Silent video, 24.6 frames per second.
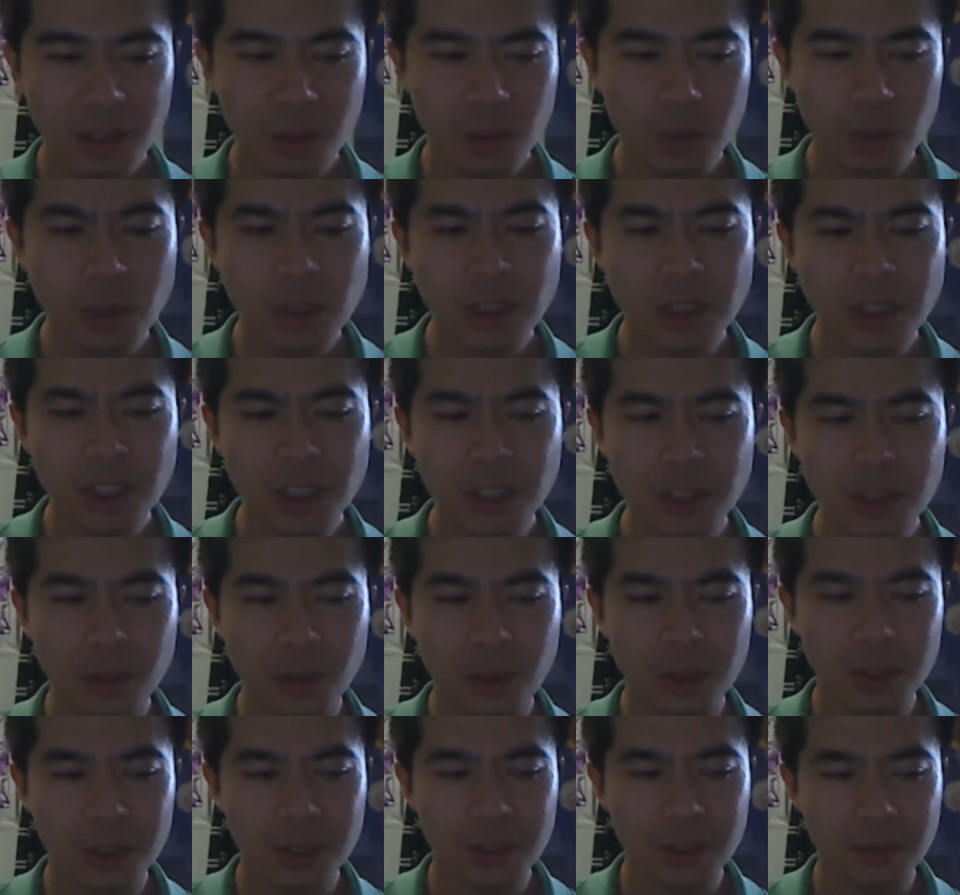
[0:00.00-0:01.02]
what Ginger
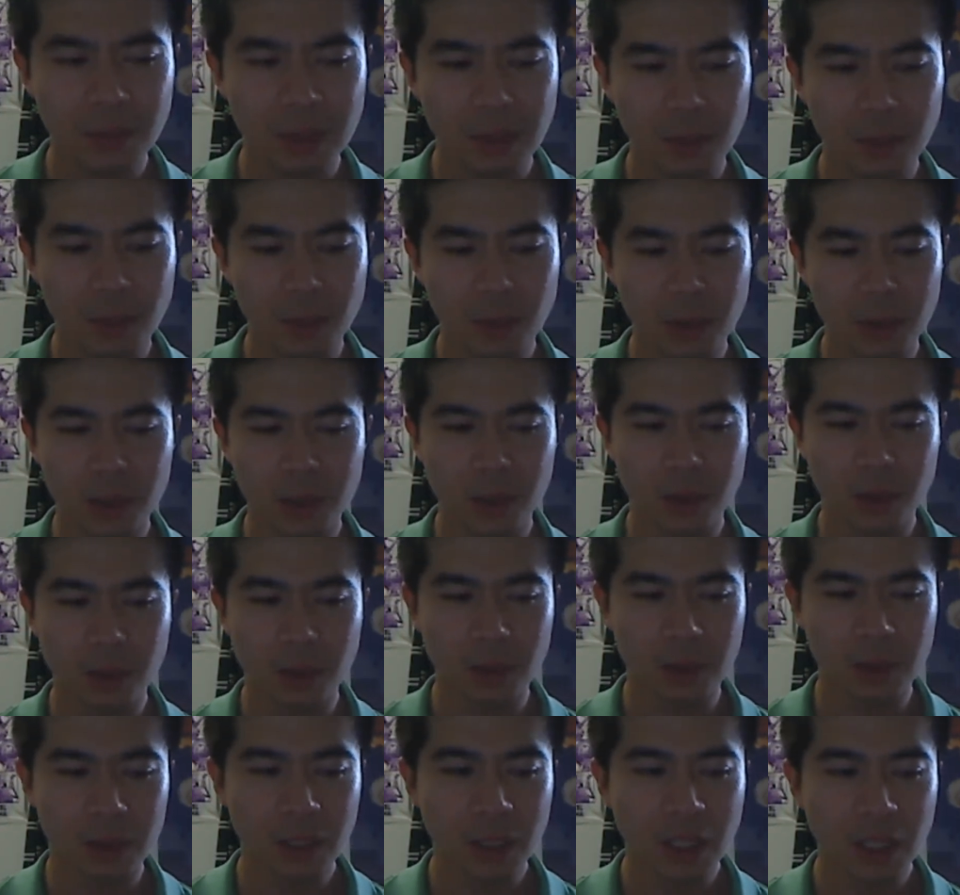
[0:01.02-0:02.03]
Rogers' mum would do
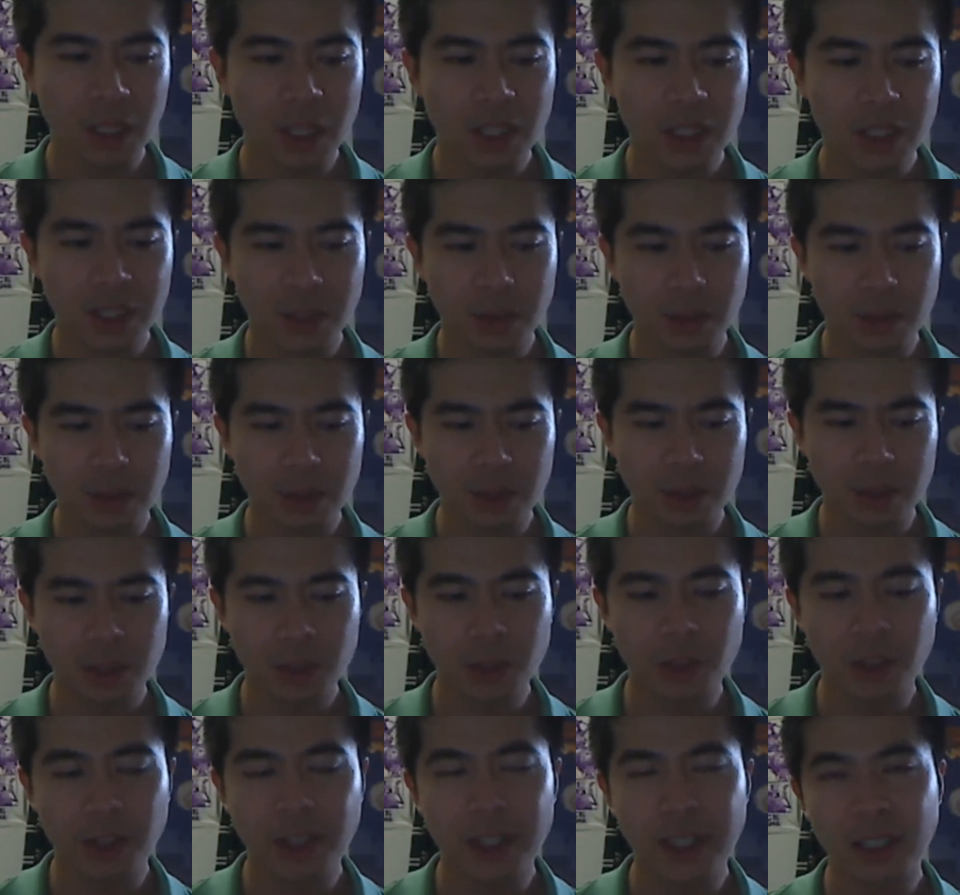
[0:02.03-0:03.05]
was she would
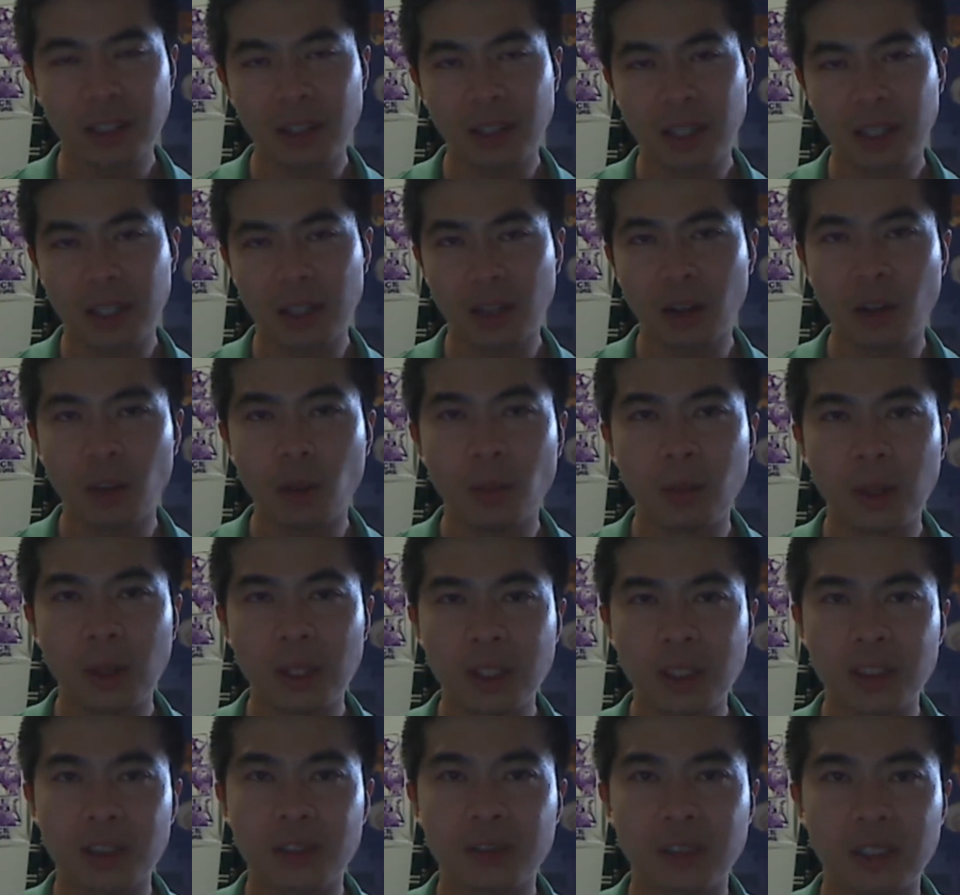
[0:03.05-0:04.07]
train like a whole
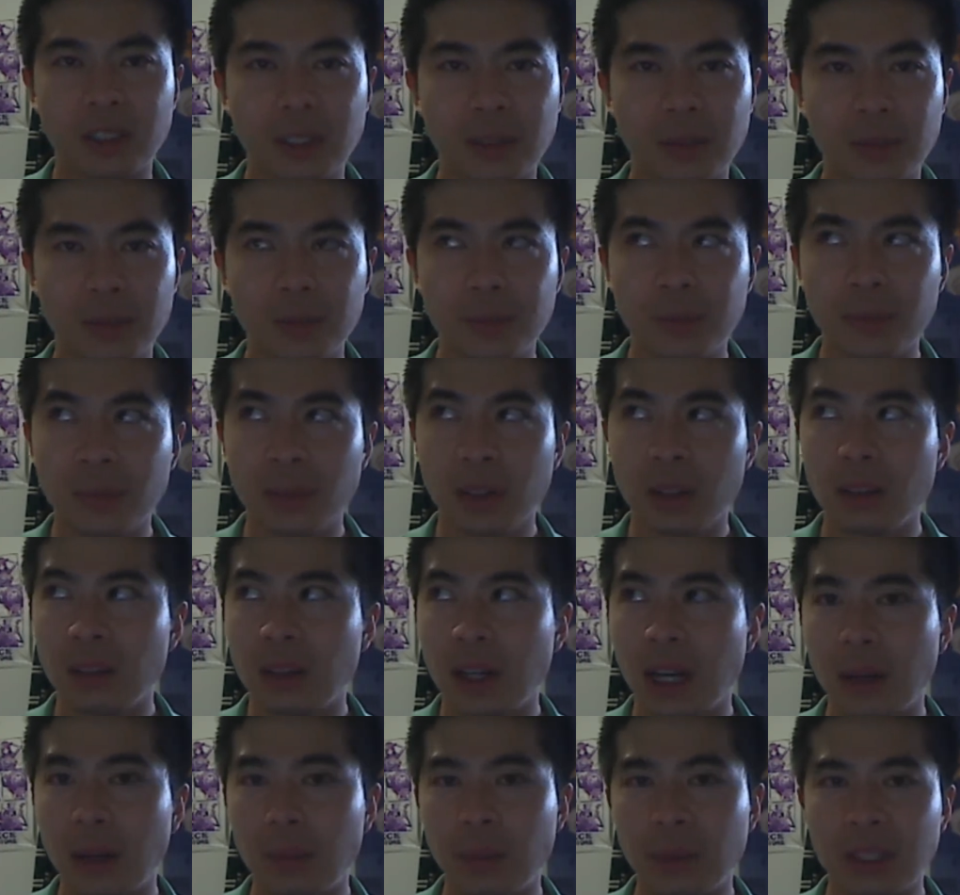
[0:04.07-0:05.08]
bunch of
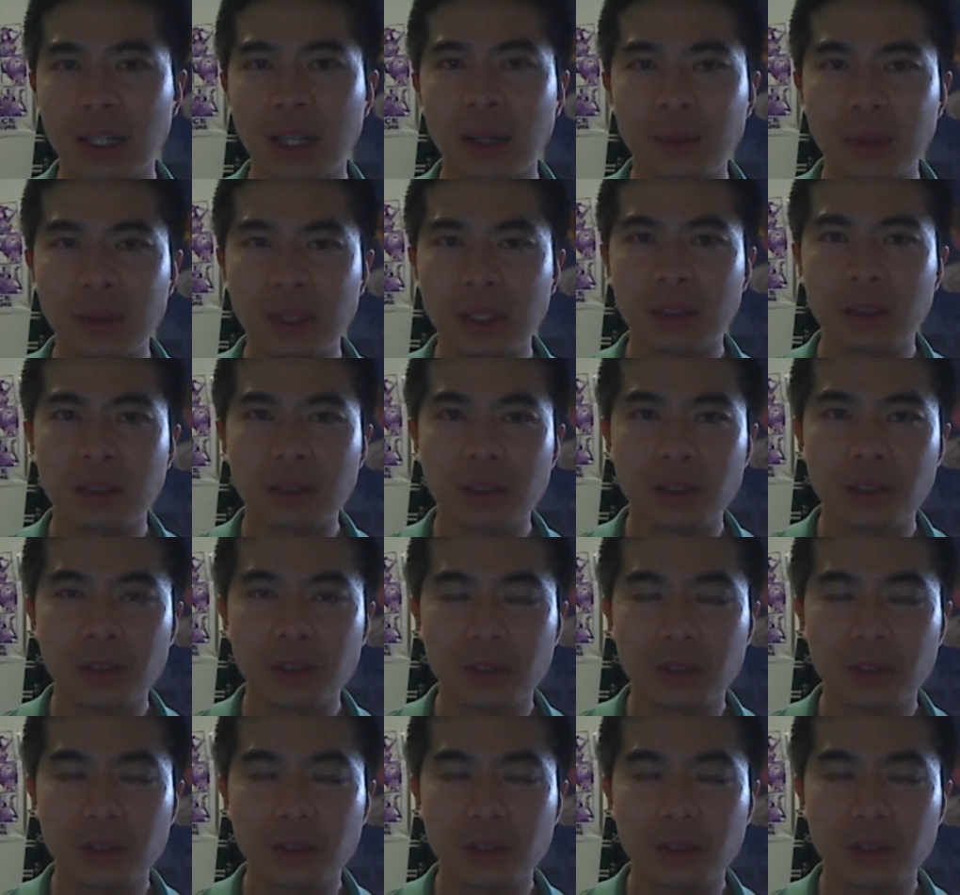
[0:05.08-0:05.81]
up and coming